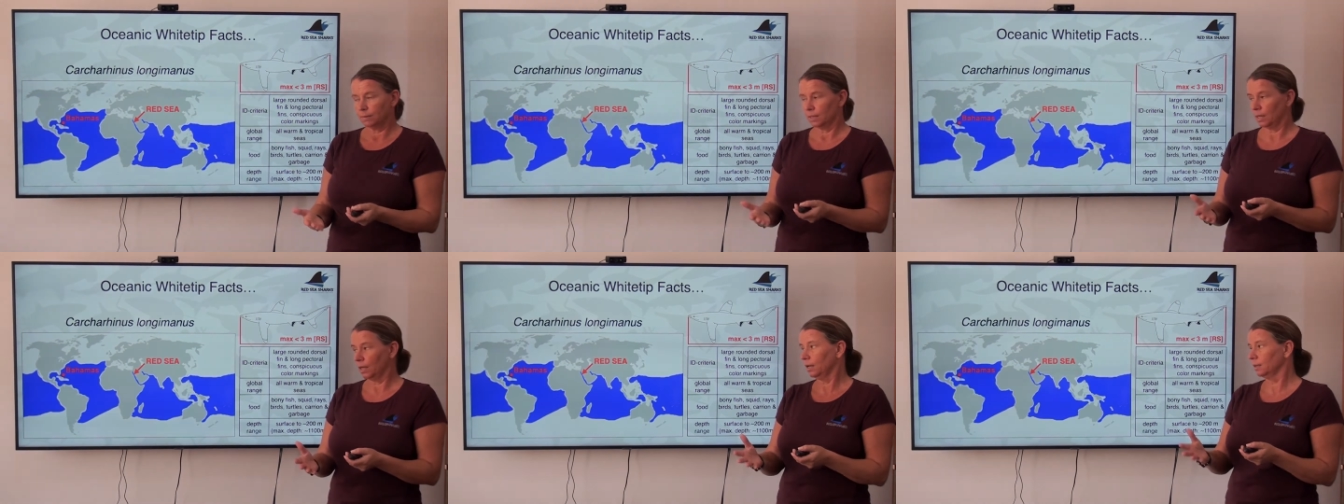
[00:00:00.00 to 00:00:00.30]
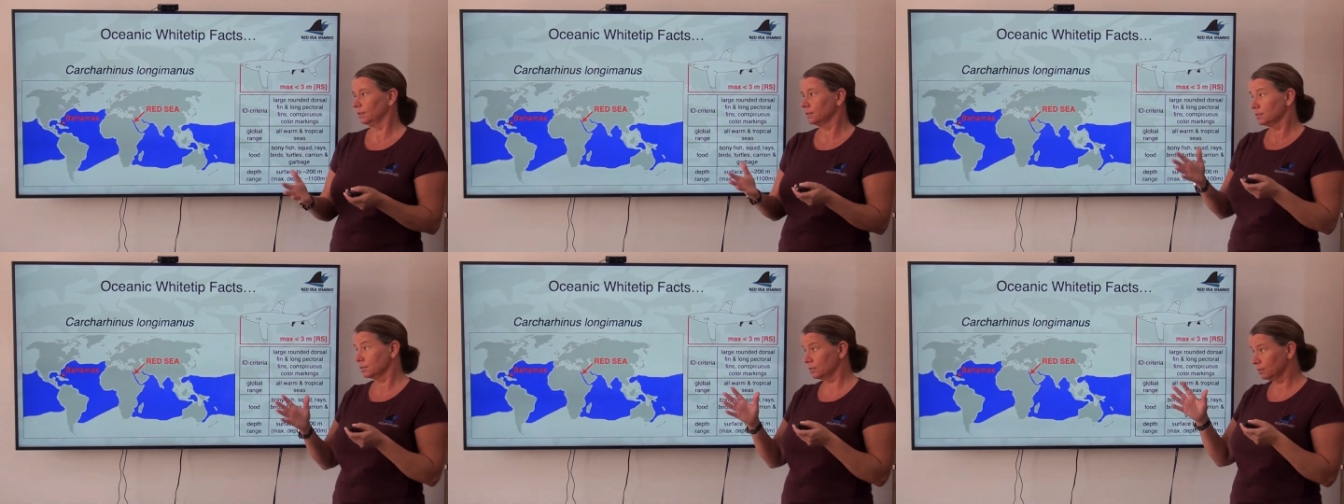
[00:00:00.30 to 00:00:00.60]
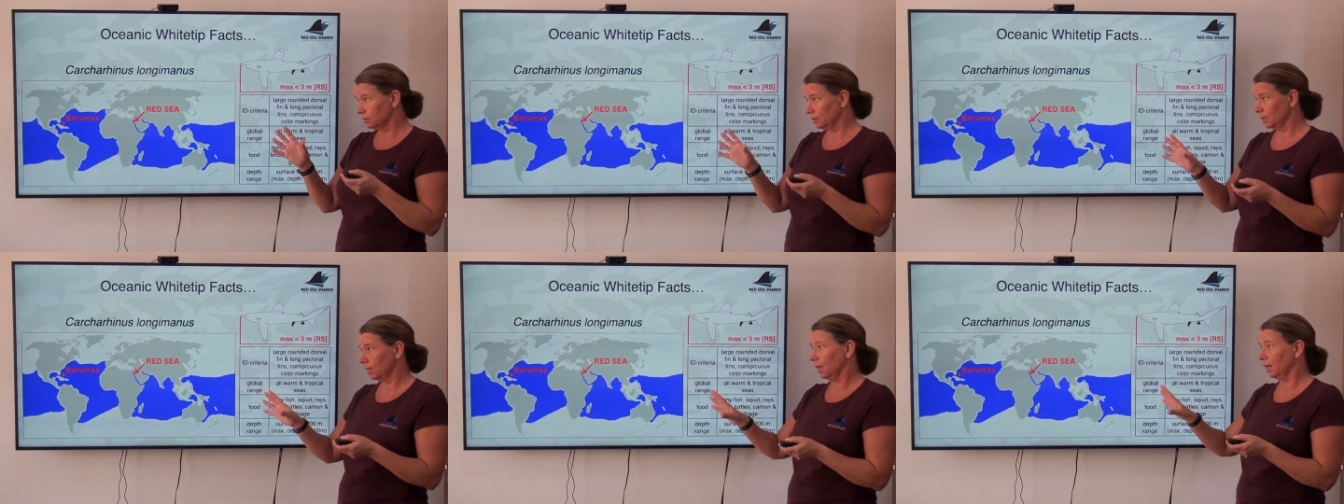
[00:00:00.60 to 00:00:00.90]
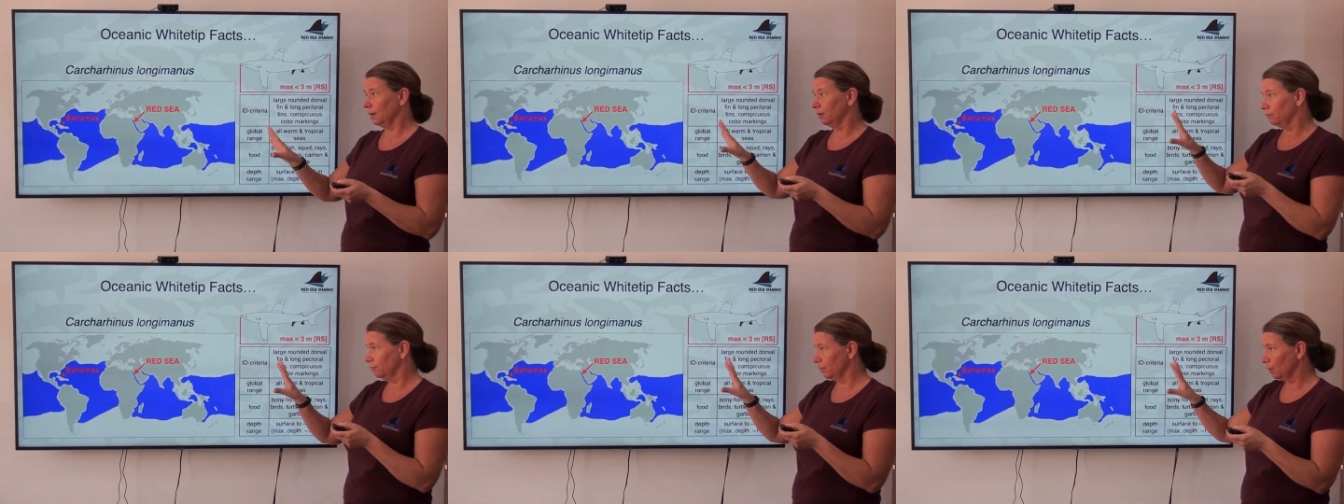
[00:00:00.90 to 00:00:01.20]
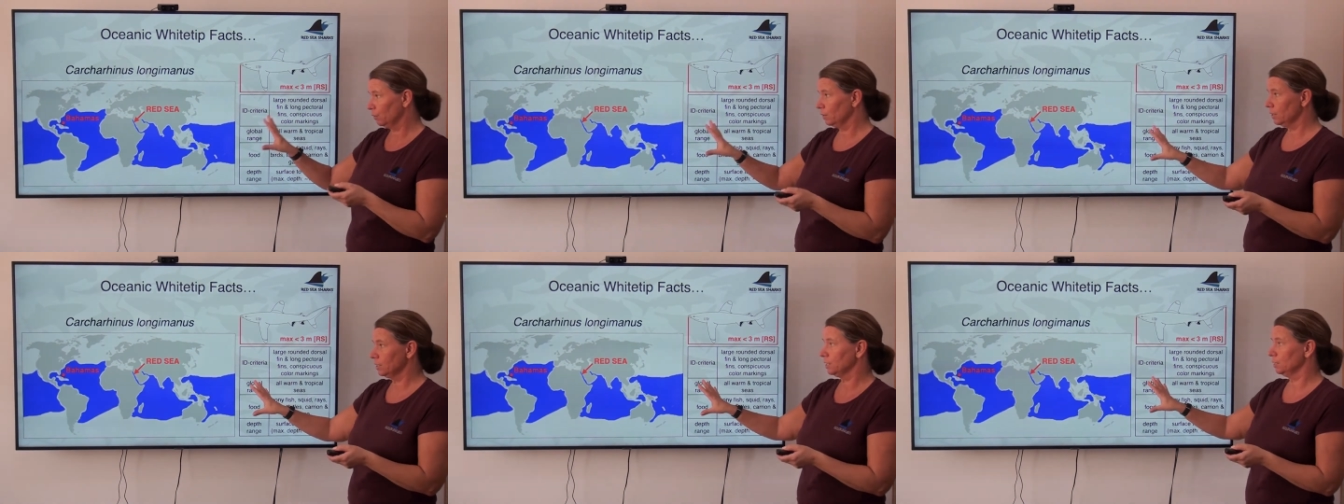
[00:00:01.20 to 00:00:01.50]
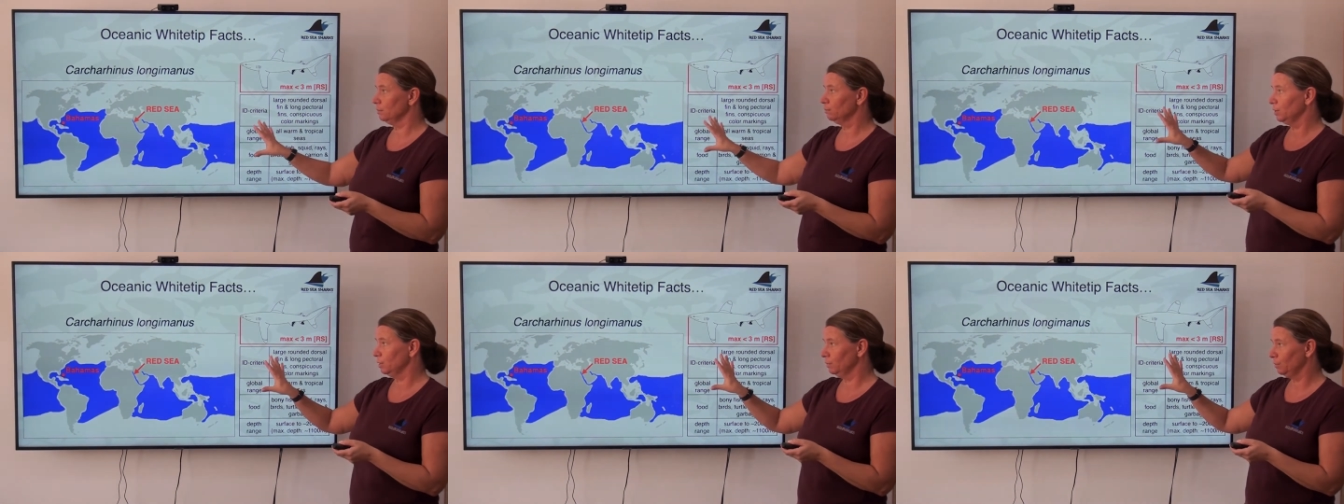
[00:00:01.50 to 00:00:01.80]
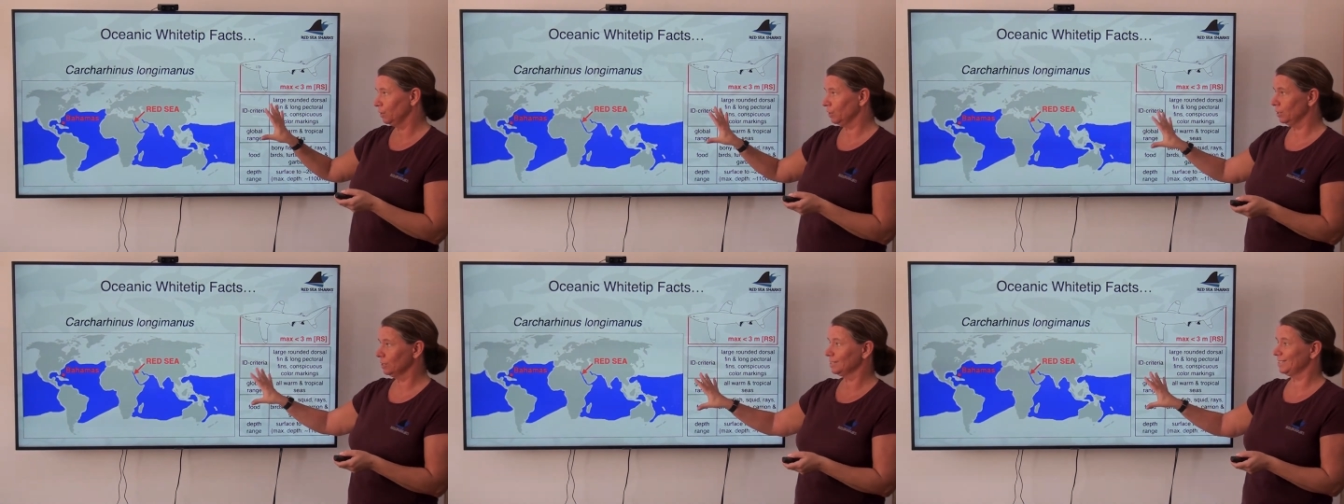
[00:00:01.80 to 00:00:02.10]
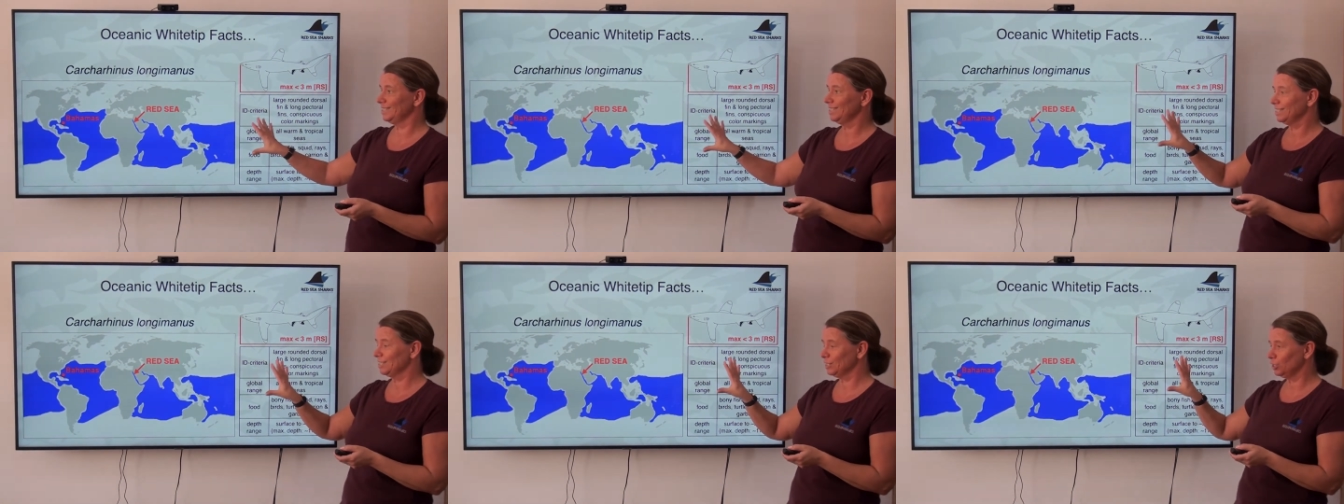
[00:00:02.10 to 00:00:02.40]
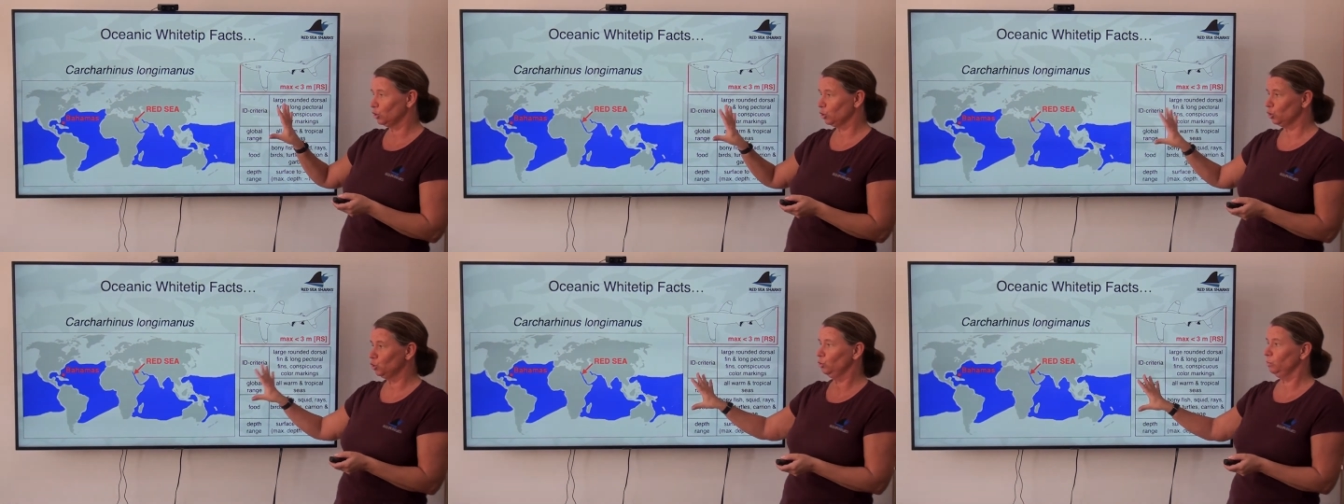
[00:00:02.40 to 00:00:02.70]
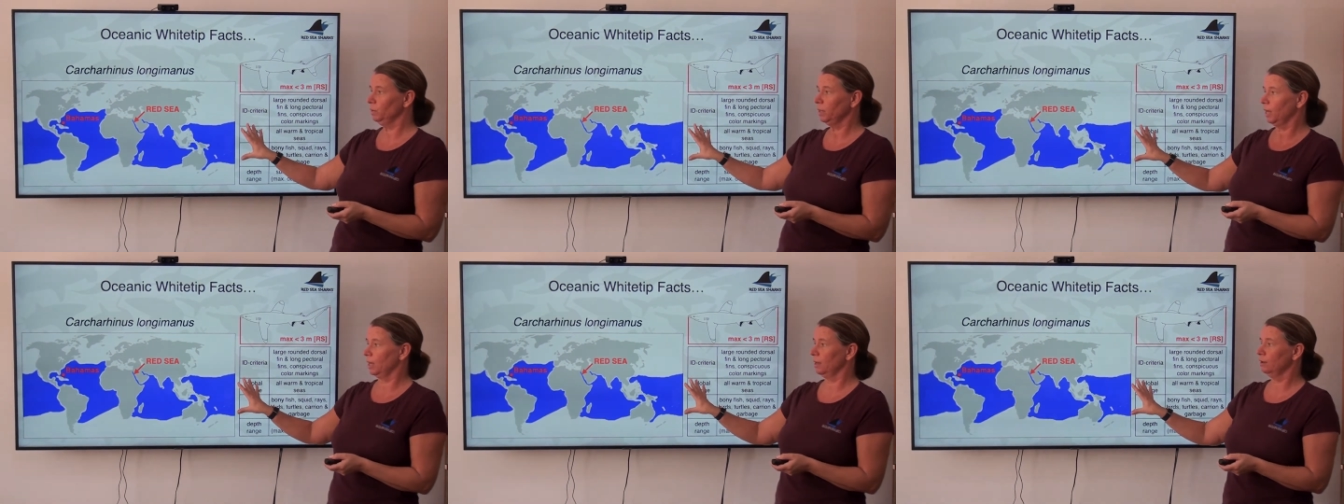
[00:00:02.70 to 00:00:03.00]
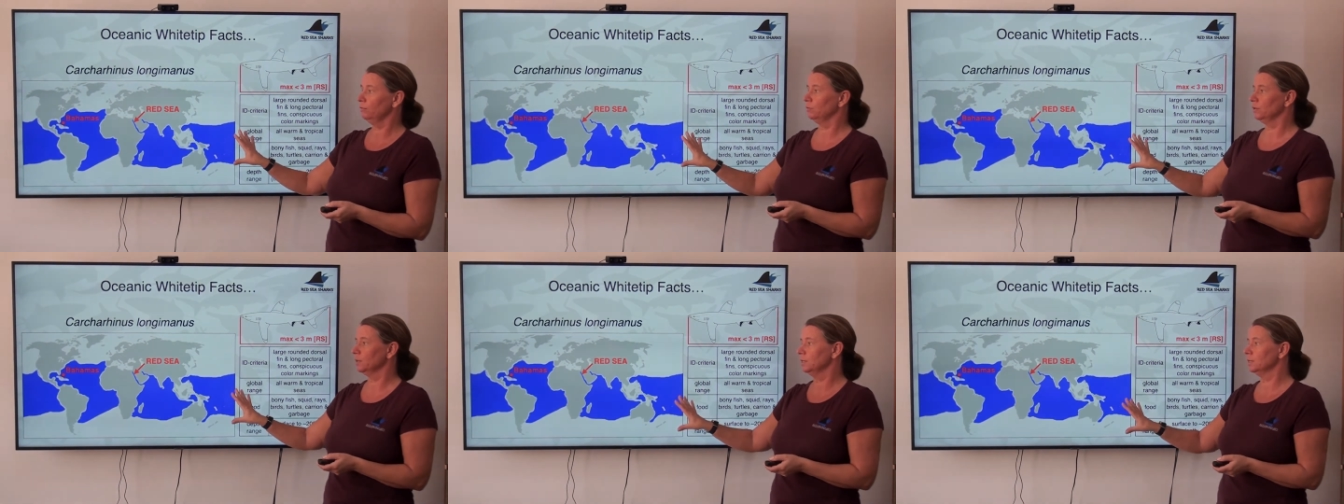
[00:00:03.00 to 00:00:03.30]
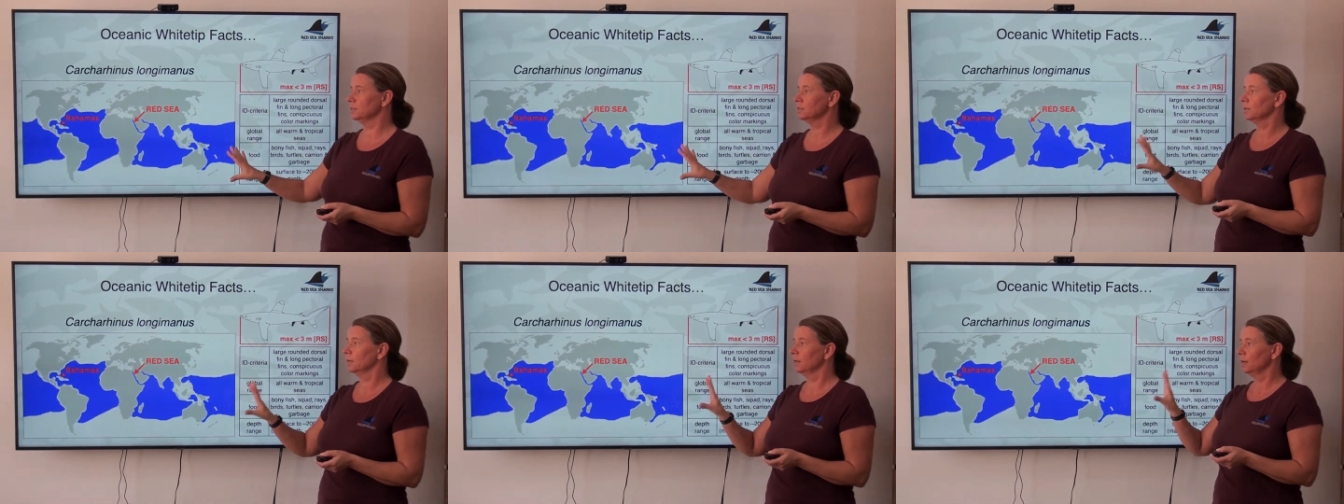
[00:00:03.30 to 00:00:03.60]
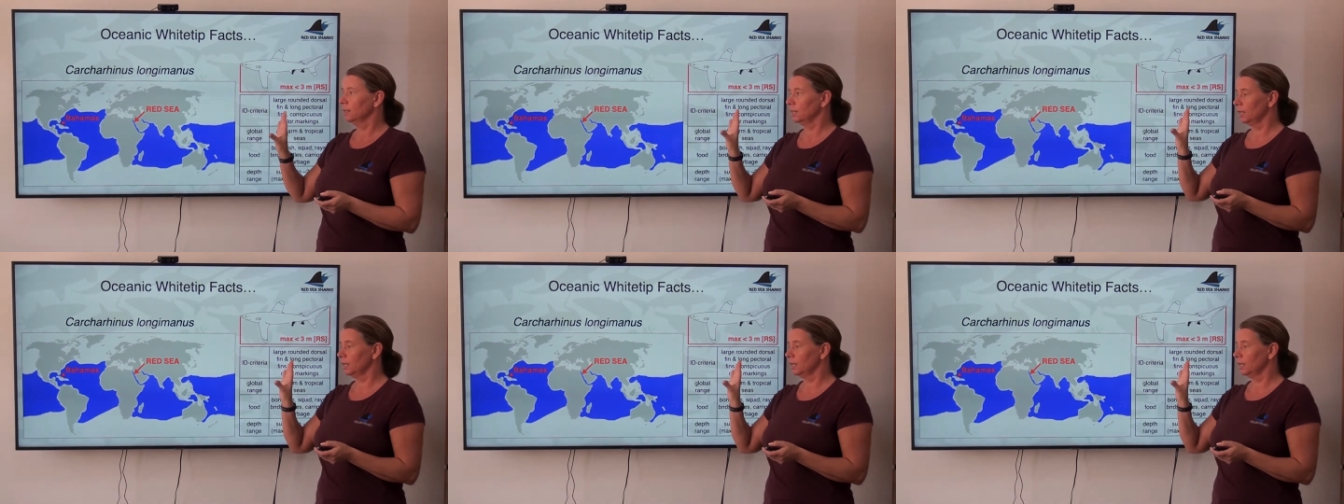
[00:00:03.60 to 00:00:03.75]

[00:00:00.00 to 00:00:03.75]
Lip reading: And this is, again, very simply because this is the two behaviors